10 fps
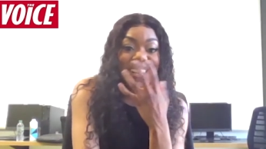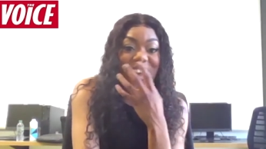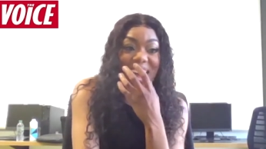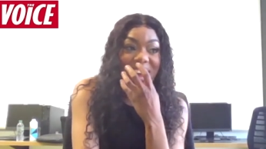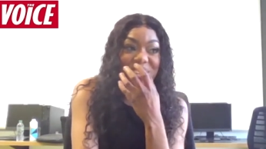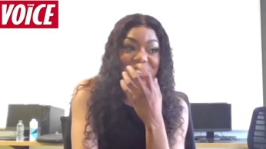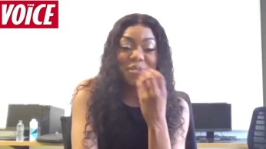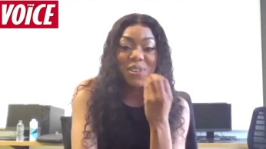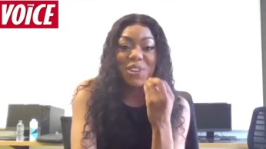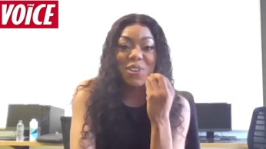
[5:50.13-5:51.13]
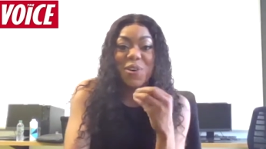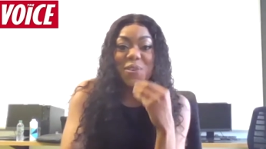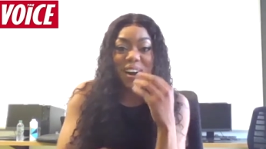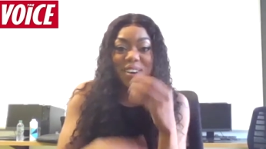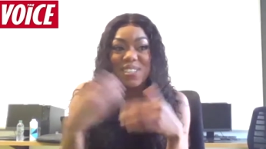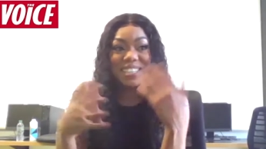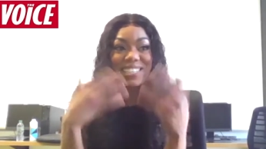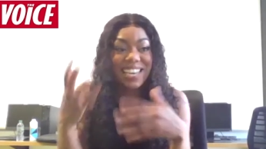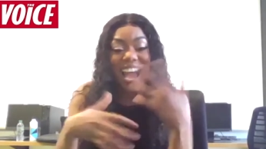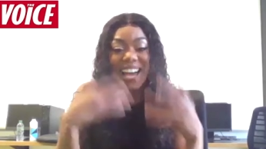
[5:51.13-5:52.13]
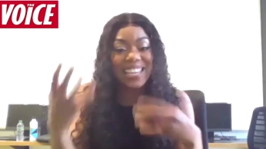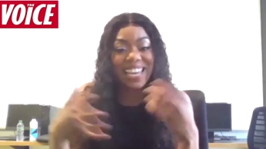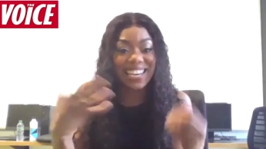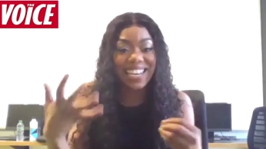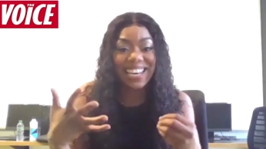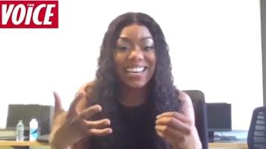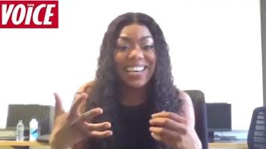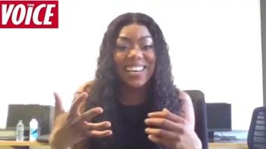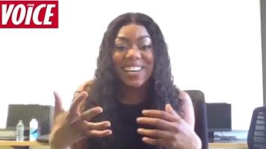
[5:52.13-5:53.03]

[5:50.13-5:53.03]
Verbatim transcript: Like, and I just want to know, I want to see how they're gonna,